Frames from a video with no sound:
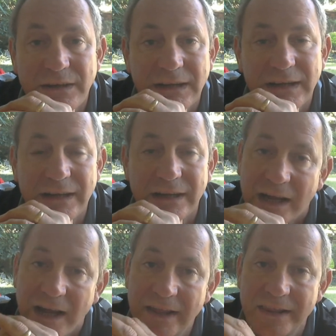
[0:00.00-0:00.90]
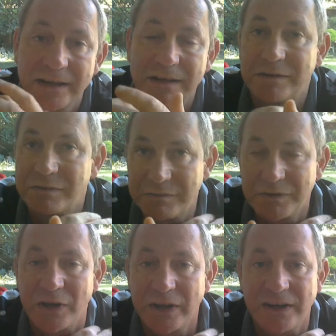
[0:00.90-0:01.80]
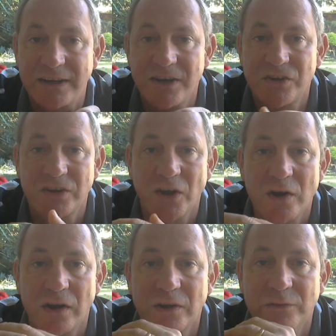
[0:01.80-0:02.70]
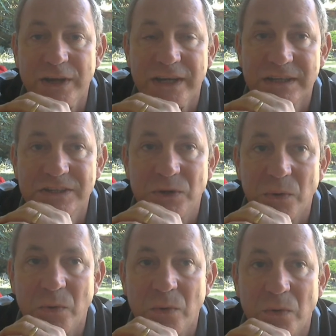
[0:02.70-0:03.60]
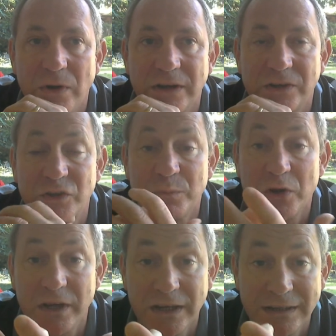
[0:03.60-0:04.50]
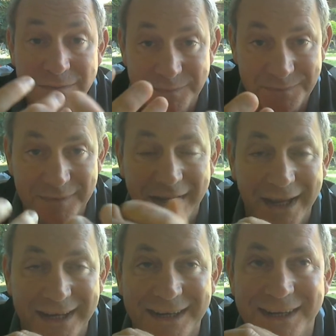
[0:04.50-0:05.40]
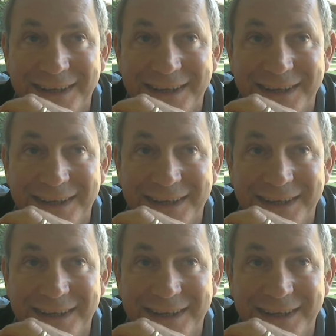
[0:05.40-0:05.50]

either irritation over years or smoking and